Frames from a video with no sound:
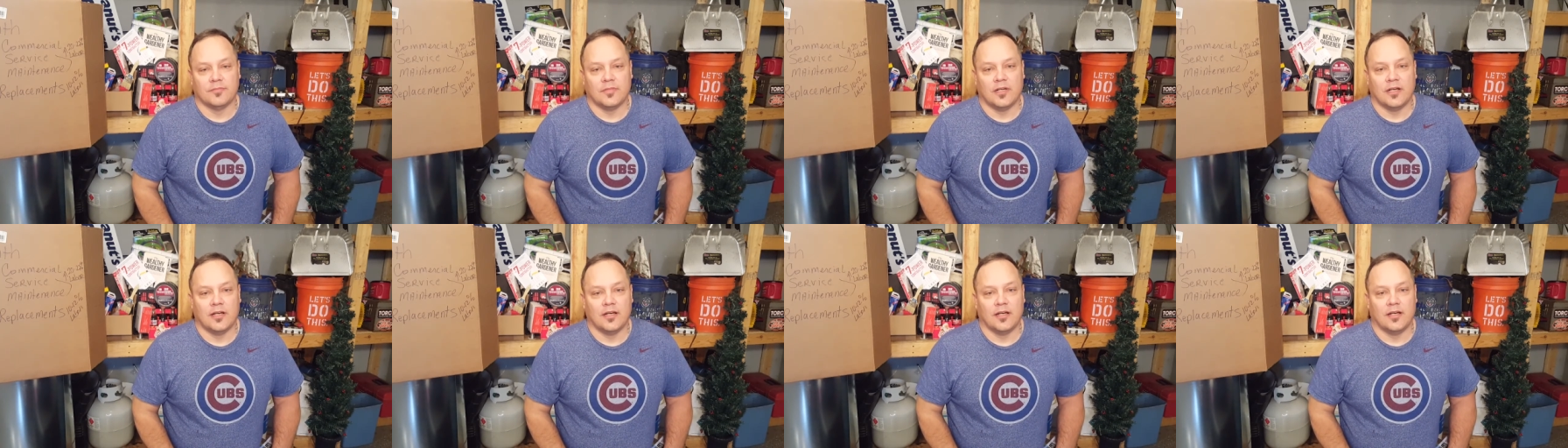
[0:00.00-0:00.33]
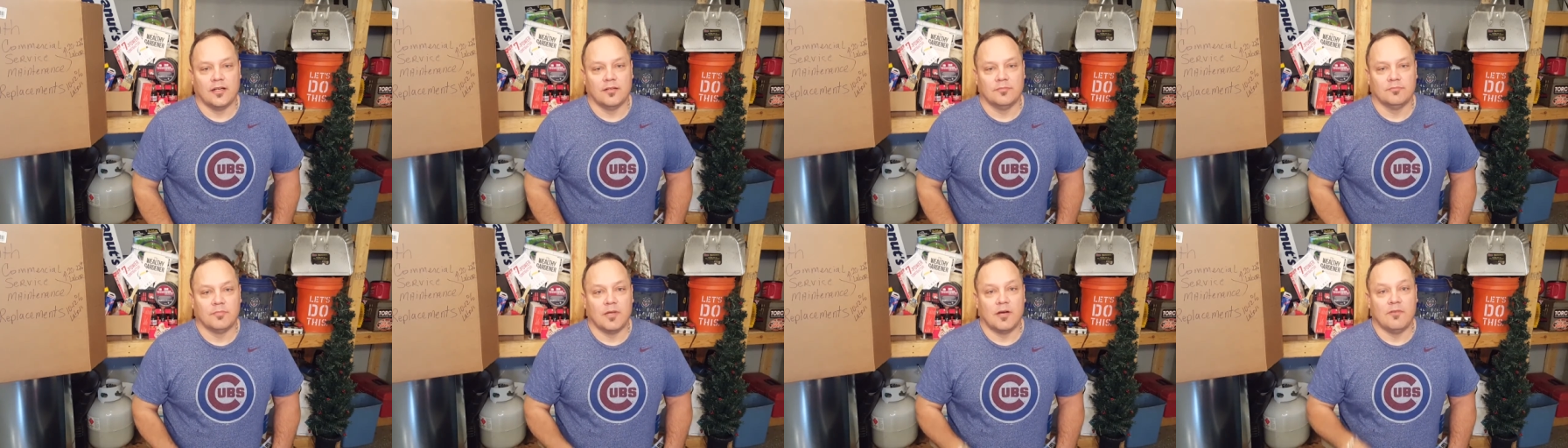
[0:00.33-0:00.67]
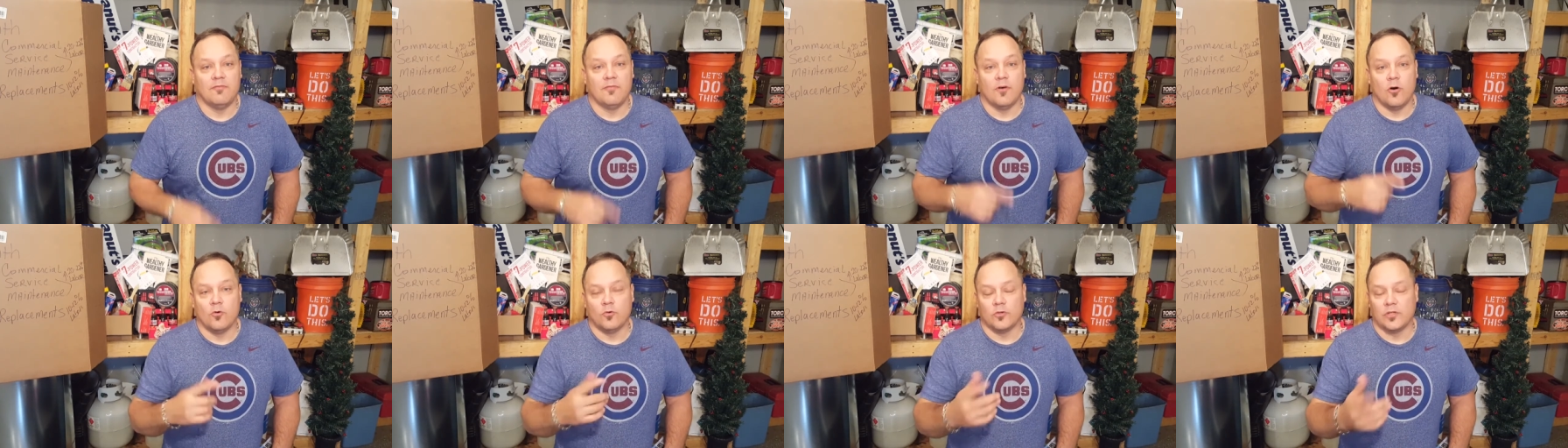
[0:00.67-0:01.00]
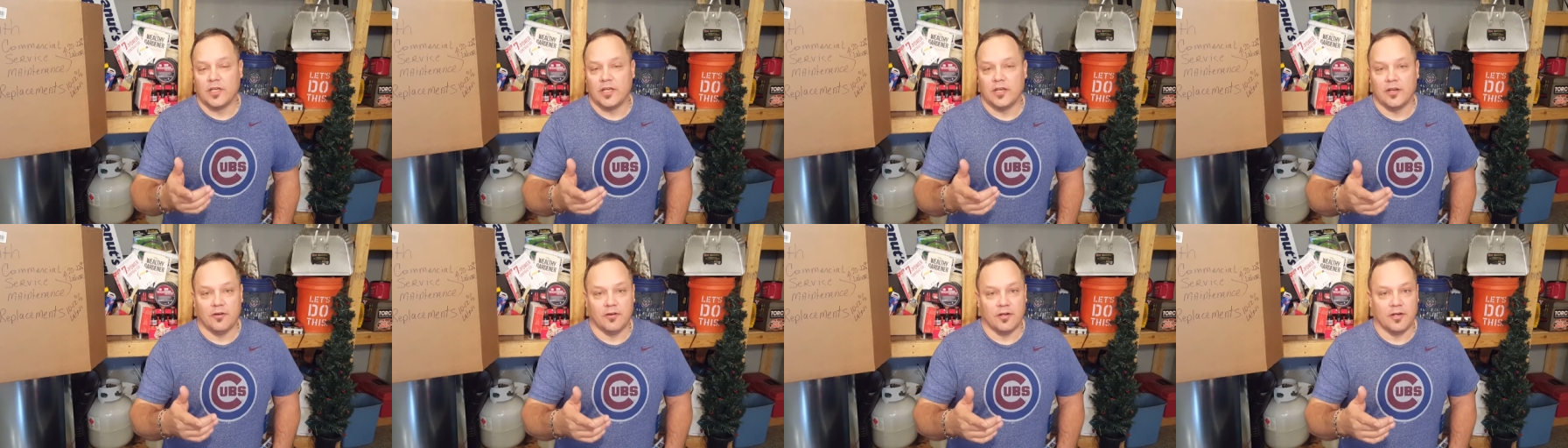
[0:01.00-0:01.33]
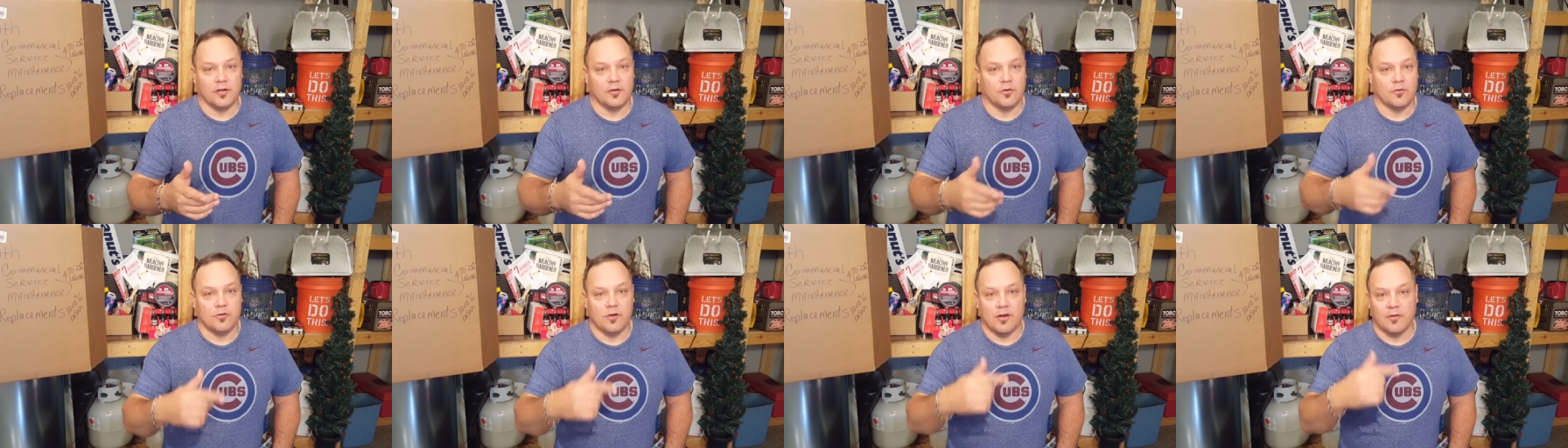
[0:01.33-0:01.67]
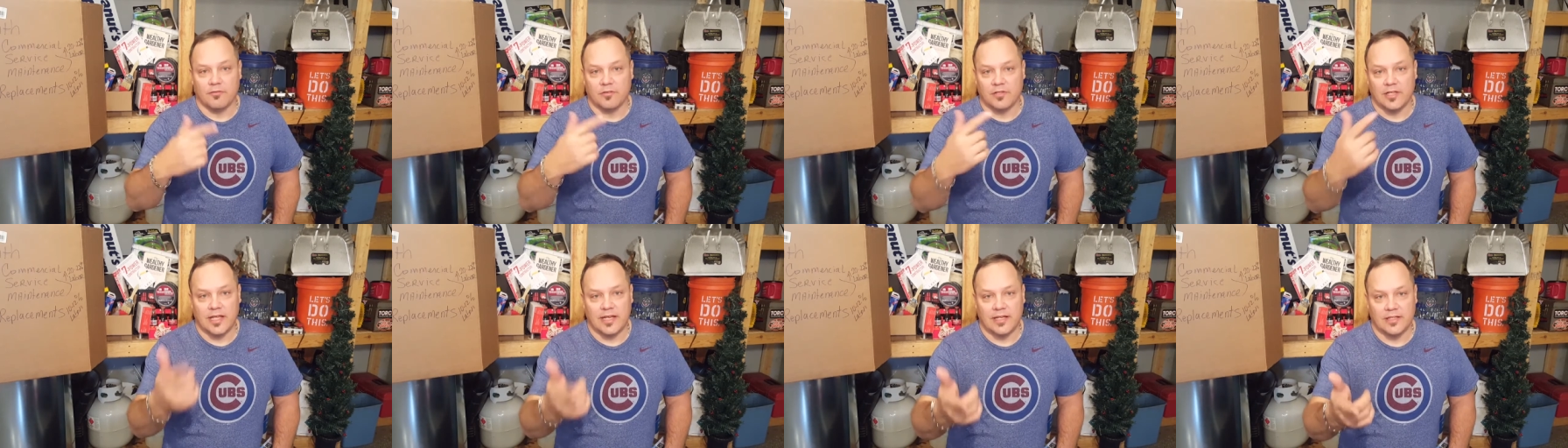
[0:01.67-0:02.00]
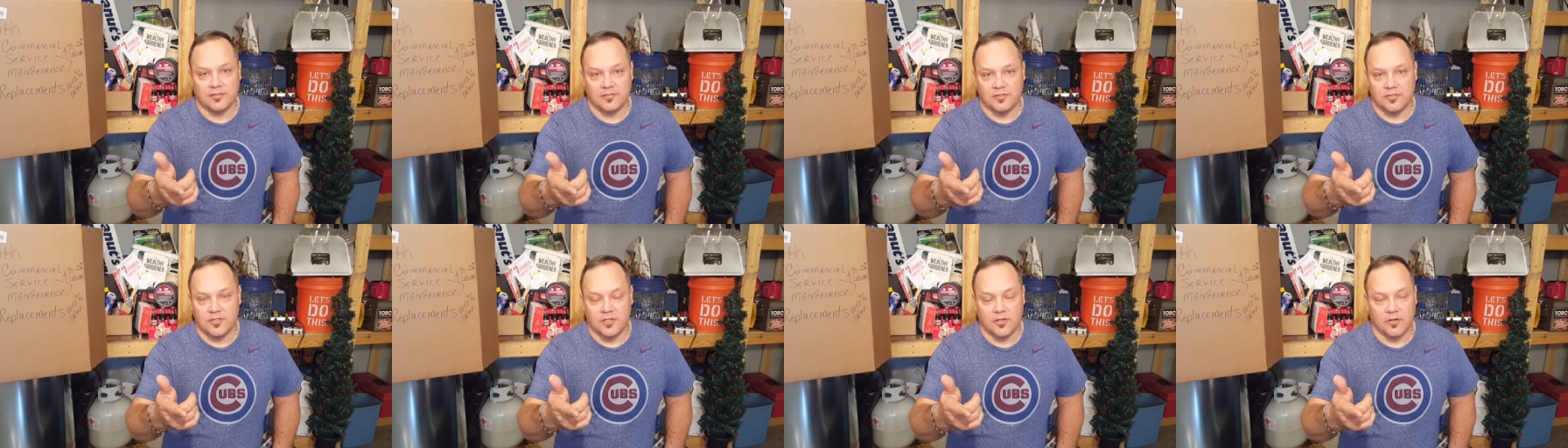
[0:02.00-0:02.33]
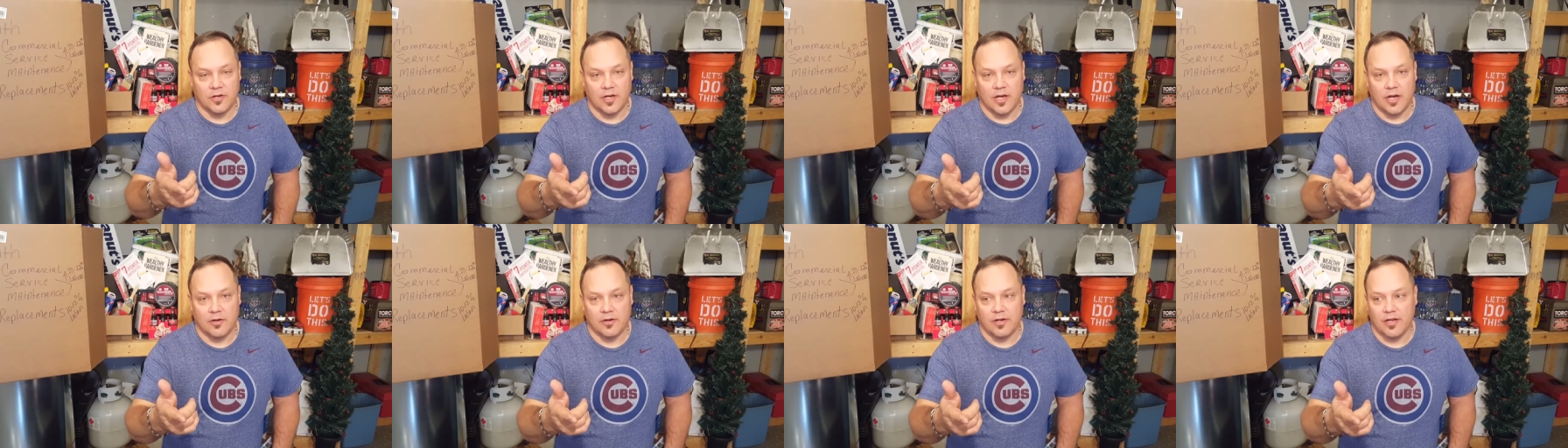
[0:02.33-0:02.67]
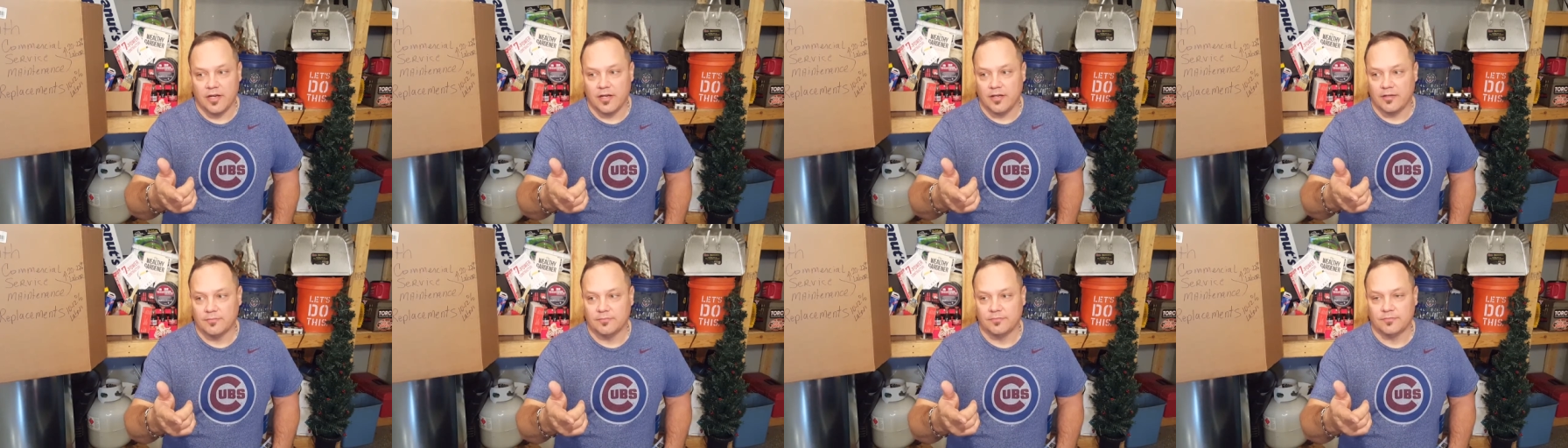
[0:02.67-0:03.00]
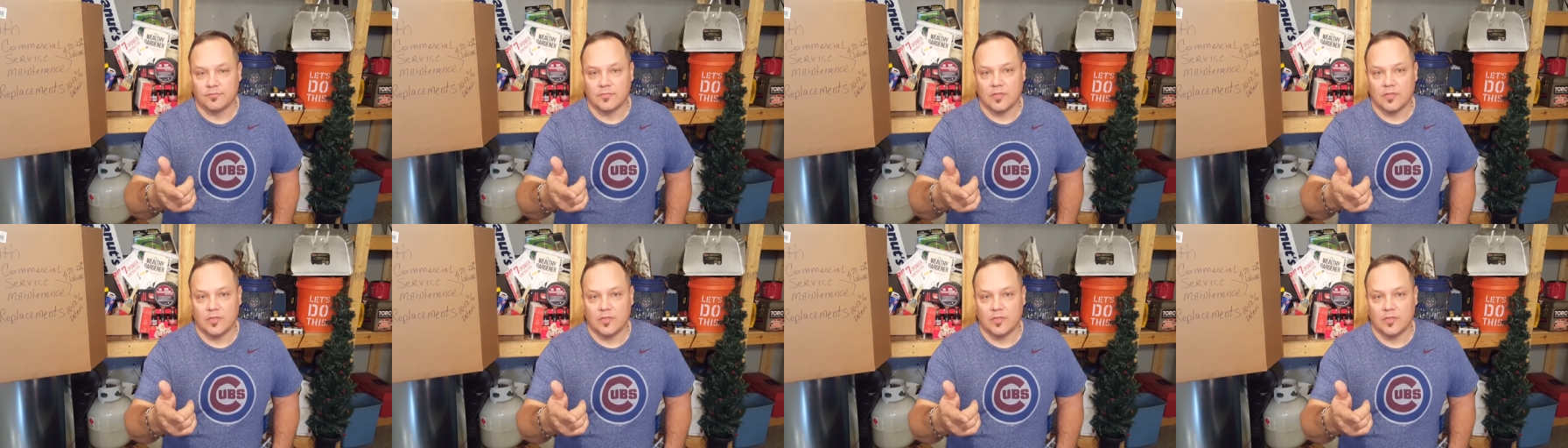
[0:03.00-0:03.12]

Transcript: uh, a phone carrier, whoever that is in your area.